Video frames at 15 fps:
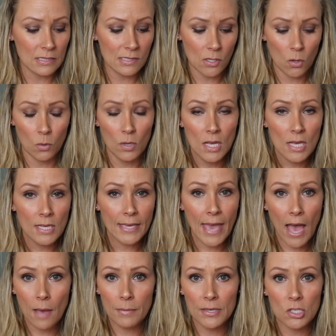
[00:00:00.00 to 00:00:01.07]
So
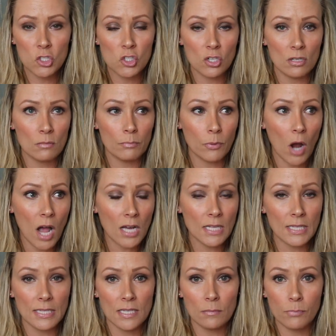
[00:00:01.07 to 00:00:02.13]
cabbage,
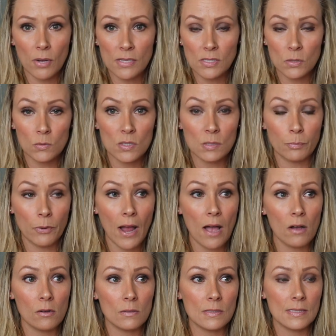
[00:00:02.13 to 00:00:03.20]
broccoli, Brussels
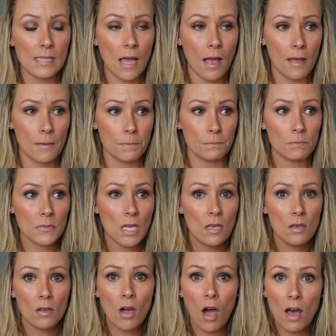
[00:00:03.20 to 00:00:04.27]
sprouts, um,
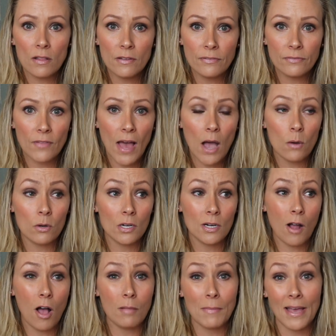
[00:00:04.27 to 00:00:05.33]

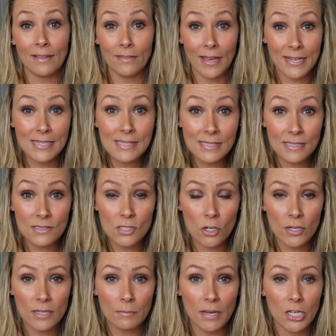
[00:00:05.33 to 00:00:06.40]
cauliflower, all my lettuces
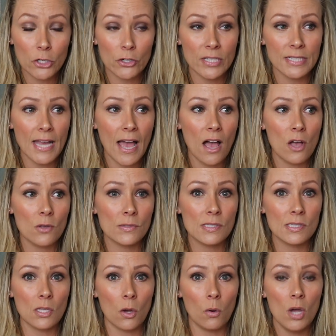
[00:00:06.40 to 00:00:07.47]
are in my greenhouse.
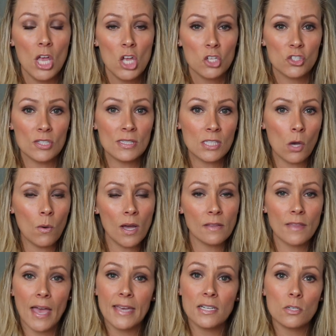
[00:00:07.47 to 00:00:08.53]
So just go
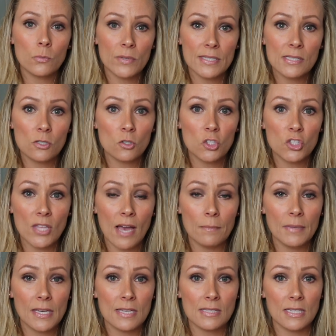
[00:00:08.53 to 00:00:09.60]
online and research that
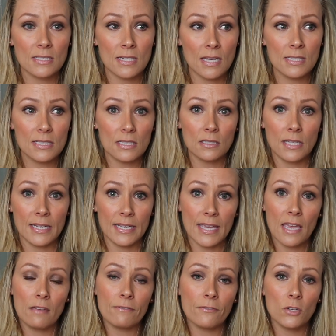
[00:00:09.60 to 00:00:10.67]
because it does
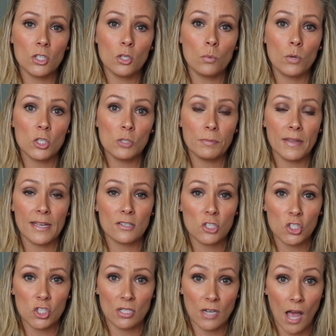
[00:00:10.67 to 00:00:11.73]
delineate for you which
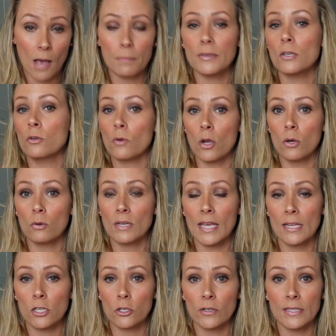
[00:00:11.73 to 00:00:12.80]
plants should not be grown
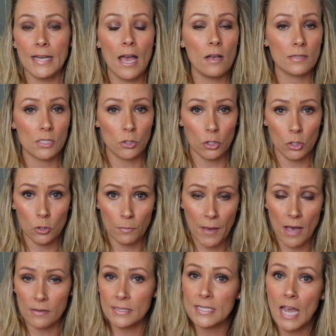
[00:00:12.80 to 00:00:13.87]
in a greenhouse or a hoop
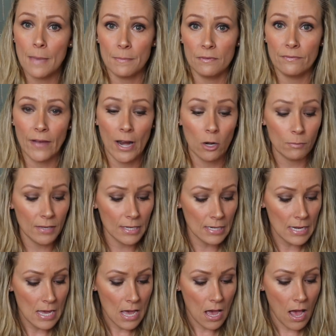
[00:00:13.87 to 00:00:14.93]
house type
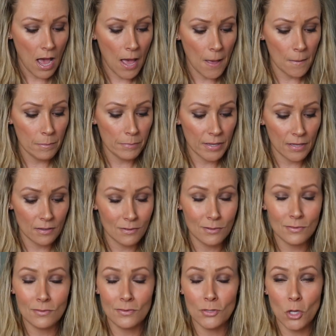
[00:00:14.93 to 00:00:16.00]
environment. Um, but
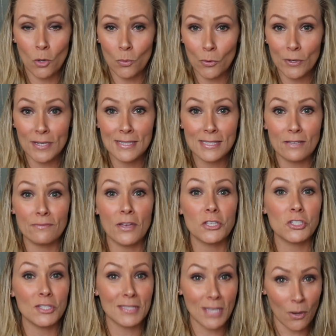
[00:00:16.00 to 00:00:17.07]
no worries, the
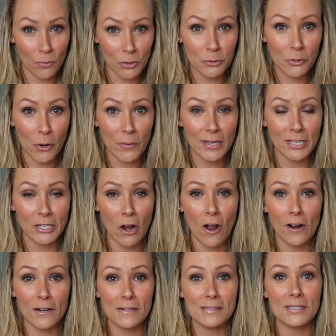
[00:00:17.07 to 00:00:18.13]
veggies that we're growing in
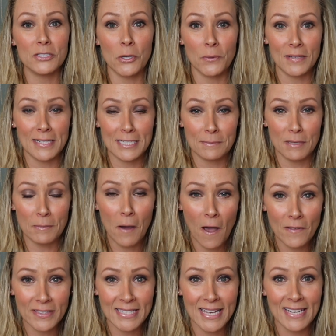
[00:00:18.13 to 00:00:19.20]
ours don't need to be
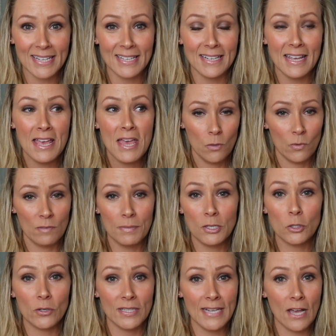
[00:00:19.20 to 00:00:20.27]
pollinated. We've
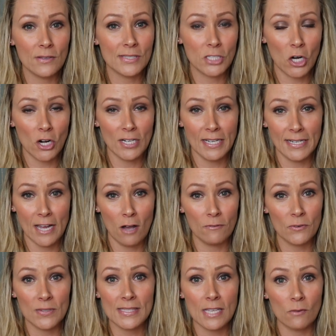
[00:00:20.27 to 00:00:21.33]
been greenhouse gardening now
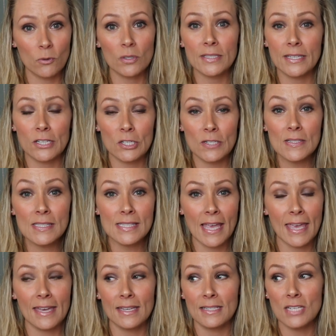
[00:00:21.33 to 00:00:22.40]
for several years
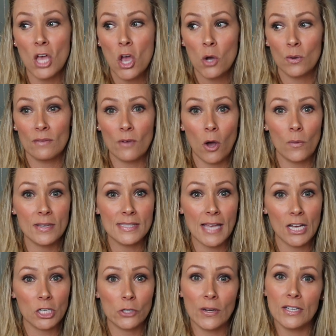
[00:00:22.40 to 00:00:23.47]
and we've always
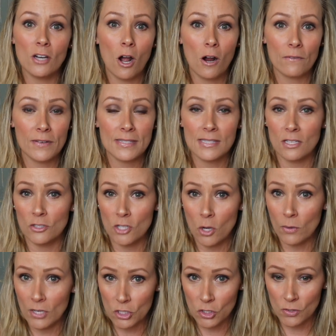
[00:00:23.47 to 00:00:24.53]
had a great harvest and
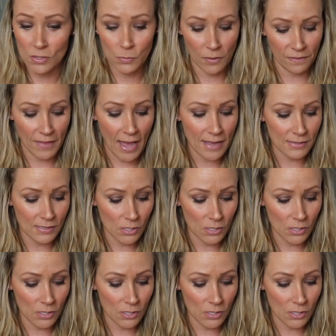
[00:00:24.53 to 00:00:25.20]
no issues with that.